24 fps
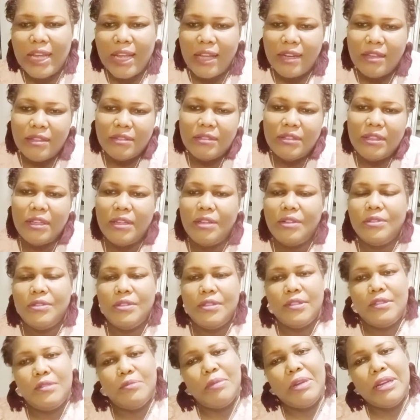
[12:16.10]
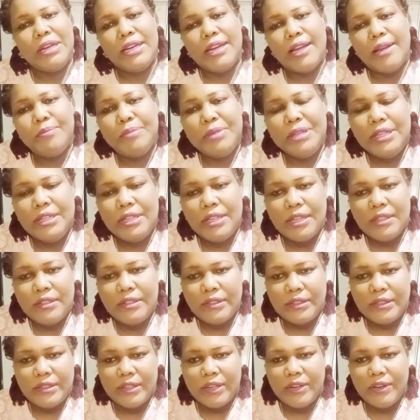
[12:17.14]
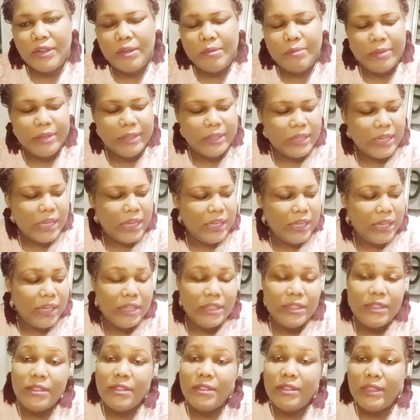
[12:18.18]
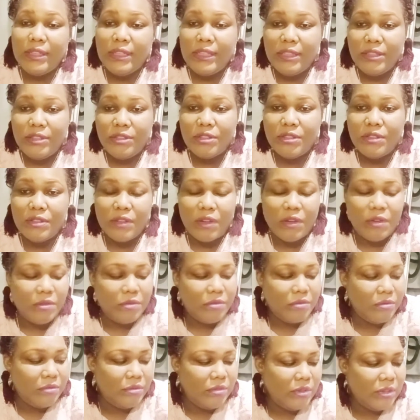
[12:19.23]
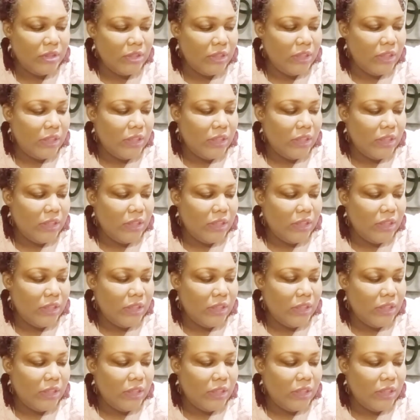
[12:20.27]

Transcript: I don't know, it just might not be necessary, but I guess to each his own.